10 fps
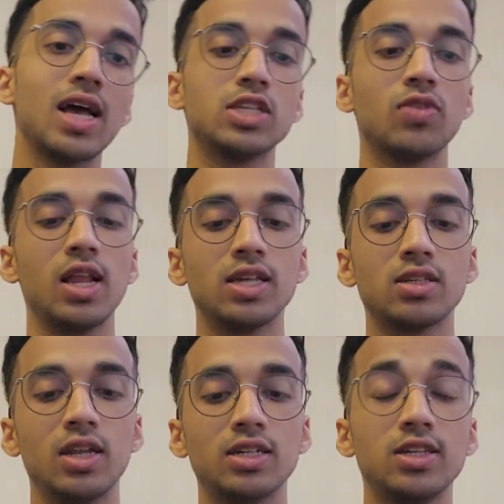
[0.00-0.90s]
as well
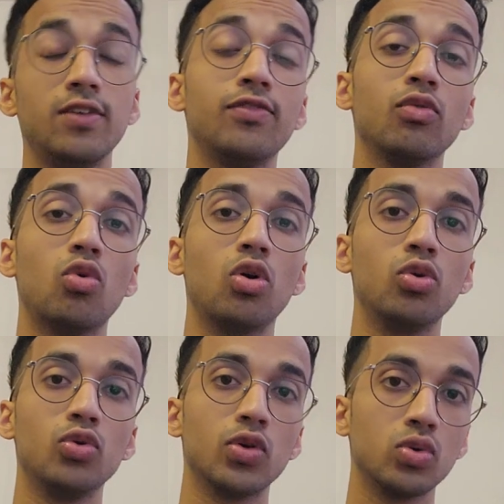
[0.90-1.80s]
as, let's say, if you want
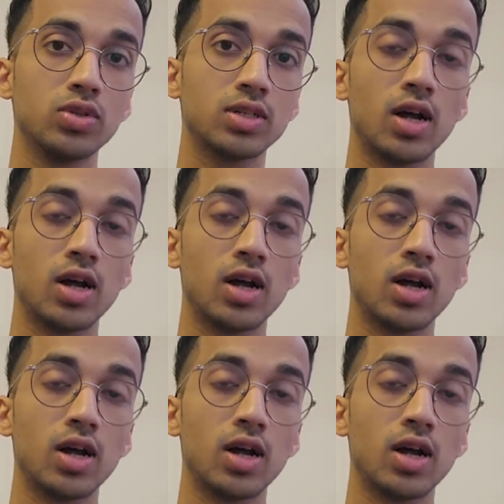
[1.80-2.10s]
to do your own